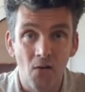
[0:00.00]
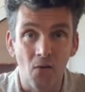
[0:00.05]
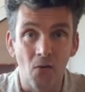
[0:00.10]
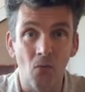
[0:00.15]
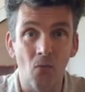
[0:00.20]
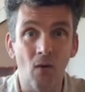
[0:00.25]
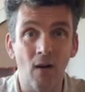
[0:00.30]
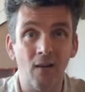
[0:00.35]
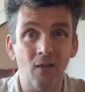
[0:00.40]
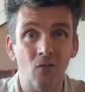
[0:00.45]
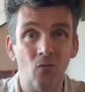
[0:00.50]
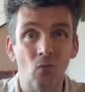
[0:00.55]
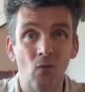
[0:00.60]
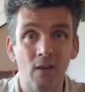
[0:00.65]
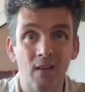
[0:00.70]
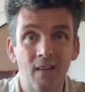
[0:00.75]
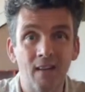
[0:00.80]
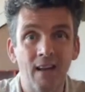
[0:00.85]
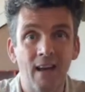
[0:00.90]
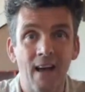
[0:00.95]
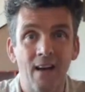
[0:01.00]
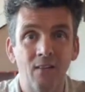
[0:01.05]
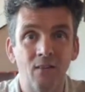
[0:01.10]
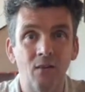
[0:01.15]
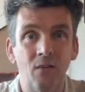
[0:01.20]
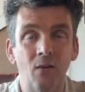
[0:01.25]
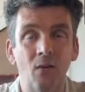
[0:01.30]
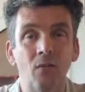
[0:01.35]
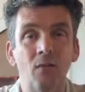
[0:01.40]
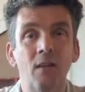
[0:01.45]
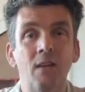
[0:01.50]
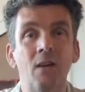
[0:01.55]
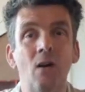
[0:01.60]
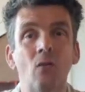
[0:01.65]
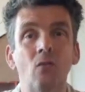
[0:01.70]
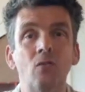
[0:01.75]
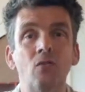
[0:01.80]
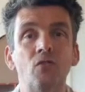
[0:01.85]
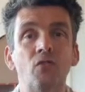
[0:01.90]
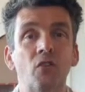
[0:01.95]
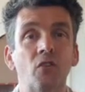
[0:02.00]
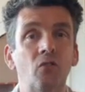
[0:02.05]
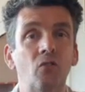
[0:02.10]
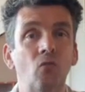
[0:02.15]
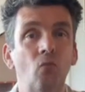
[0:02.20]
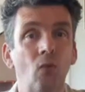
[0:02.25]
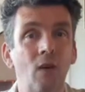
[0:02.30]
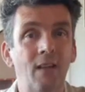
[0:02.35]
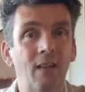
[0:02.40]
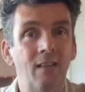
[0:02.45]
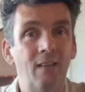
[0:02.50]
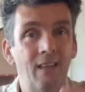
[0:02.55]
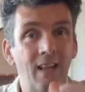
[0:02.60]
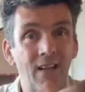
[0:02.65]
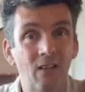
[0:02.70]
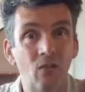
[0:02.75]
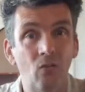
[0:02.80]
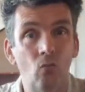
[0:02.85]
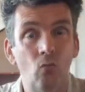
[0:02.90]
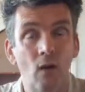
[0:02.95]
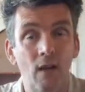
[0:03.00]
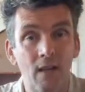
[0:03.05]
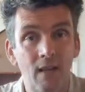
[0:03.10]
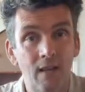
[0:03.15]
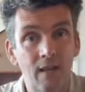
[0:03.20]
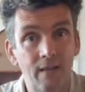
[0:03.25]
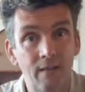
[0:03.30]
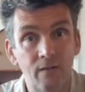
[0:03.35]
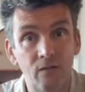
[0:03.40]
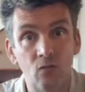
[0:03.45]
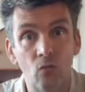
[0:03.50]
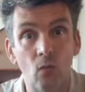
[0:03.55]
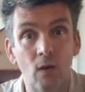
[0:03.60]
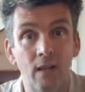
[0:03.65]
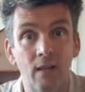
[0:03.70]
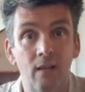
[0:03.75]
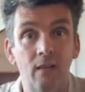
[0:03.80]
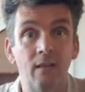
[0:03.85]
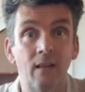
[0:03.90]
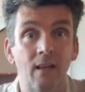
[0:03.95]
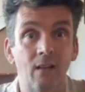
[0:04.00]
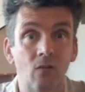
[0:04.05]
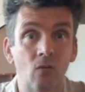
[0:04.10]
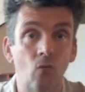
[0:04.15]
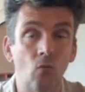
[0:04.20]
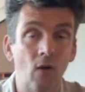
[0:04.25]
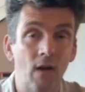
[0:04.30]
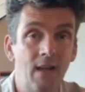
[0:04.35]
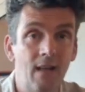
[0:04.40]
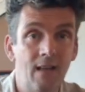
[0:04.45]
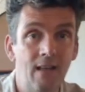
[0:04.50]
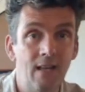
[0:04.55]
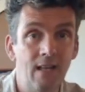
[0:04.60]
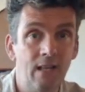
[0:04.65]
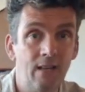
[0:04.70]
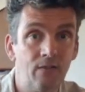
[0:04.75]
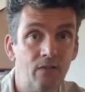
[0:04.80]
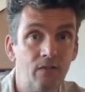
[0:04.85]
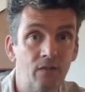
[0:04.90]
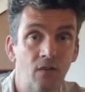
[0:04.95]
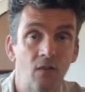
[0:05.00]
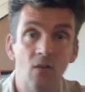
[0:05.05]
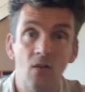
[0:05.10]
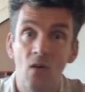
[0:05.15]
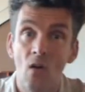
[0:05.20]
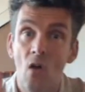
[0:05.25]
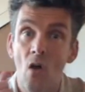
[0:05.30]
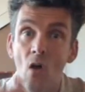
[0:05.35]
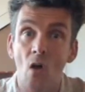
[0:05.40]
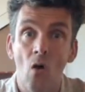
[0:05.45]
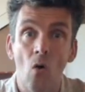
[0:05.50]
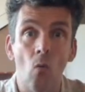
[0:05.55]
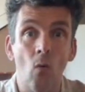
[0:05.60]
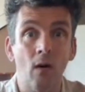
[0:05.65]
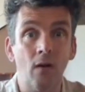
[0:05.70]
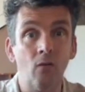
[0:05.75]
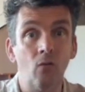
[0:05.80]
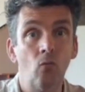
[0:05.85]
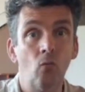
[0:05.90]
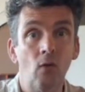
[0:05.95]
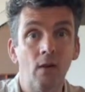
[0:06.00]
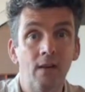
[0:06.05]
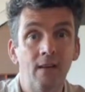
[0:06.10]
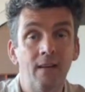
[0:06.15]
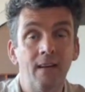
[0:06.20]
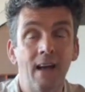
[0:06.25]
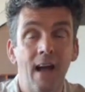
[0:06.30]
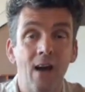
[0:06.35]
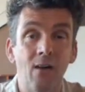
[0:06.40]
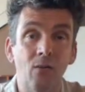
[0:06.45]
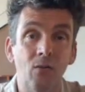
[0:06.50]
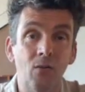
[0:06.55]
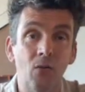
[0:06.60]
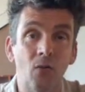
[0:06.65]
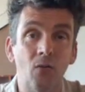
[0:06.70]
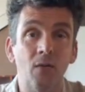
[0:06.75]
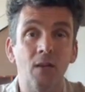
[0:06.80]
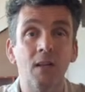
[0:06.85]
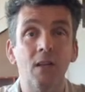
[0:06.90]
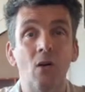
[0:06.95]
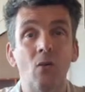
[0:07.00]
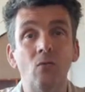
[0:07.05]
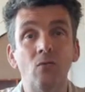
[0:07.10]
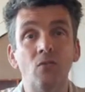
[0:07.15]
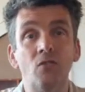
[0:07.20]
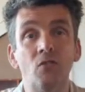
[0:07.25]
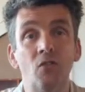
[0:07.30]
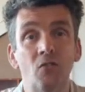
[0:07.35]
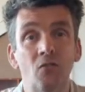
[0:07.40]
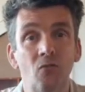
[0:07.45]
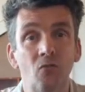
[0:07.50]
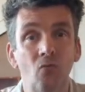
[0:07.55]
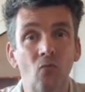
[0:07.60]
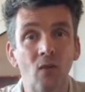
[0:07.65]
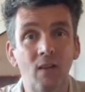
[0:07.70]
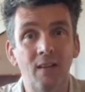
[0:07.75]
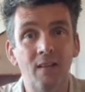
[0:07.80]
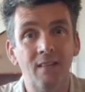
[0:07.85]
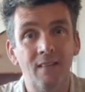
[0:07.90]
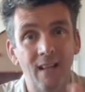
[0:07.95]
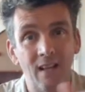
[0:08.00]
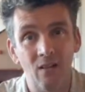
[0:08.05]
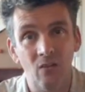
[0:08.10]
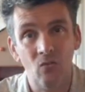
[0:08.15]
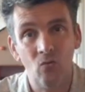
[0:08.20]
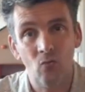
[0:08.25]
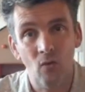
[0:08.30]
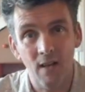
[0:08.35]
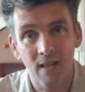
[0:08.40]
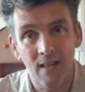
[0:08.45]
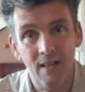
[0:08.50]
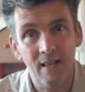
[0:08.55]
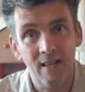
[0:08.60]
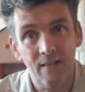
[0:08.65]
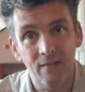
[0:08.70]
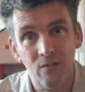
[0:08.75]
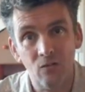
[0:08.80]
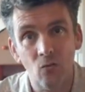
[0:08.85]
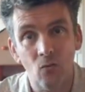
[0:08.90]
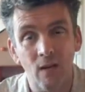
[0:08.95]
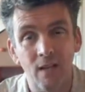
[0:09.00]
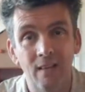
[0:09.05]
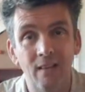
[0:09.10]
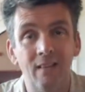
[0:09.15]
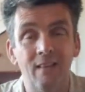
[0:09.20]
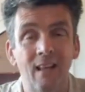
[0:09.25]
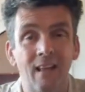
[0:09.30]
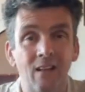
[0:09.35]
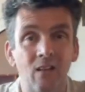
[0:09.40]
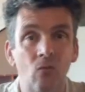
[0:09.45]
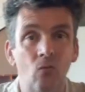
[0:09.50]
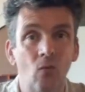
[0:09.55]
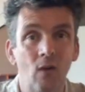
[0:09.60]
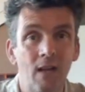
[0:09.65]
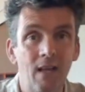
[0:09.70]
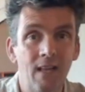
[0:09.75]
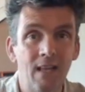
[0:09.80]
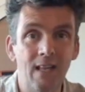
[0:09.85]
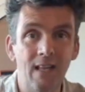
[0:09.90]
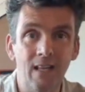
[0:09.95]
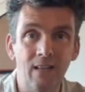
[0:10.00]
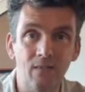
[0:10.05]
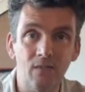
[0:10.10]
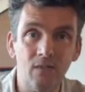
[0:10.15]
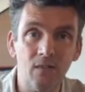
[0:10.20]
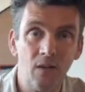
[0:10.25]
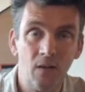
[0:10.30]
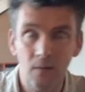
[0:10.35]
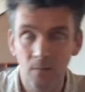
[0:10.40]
One week out on the ocean, wind and waves, wind and waves. 1 week out on the ocean, wind and waves, wind and waves.